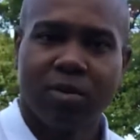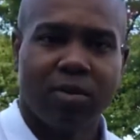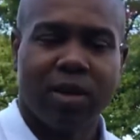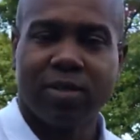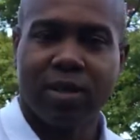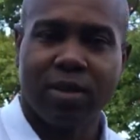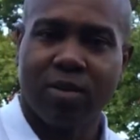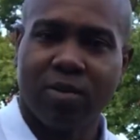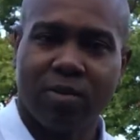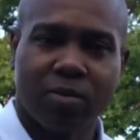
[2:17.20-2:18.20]
let's say
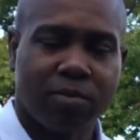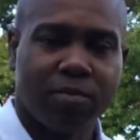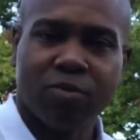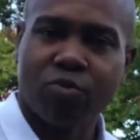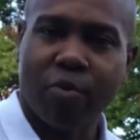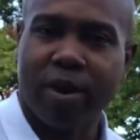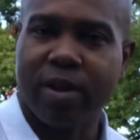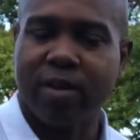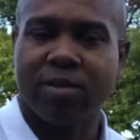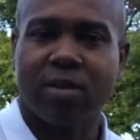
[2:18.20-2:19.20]
your
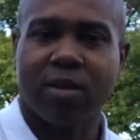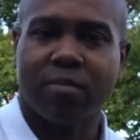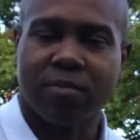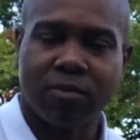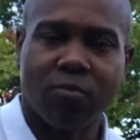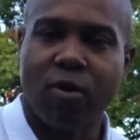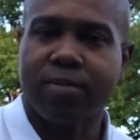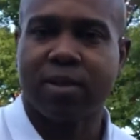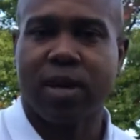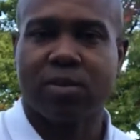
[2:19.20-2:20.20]
trainings,
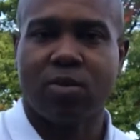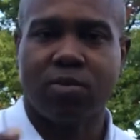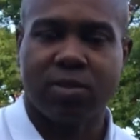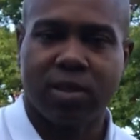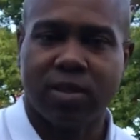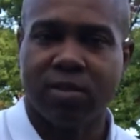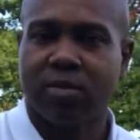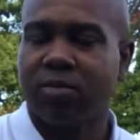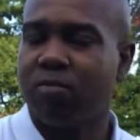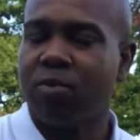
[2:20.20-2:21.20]
websites, hosting,
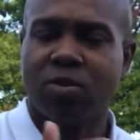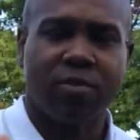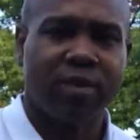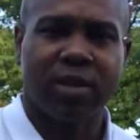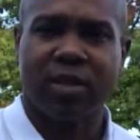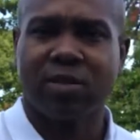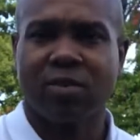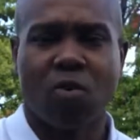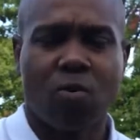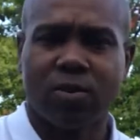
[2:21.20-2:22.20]
most of the things,
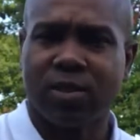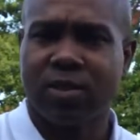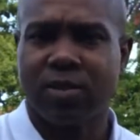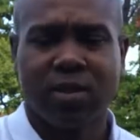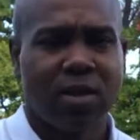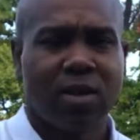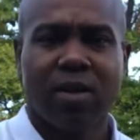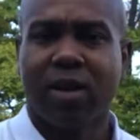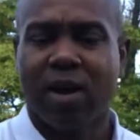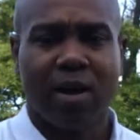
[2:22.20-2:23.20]
courses
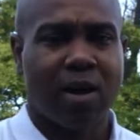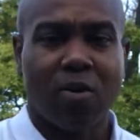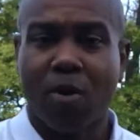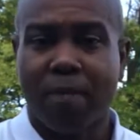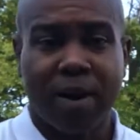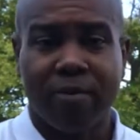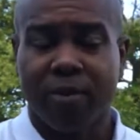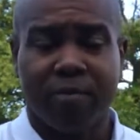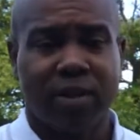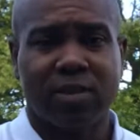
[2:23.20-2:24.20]
that are all part of your
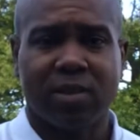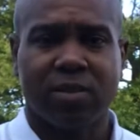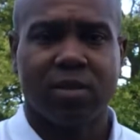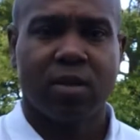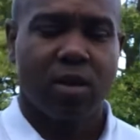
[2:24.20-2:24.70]
business.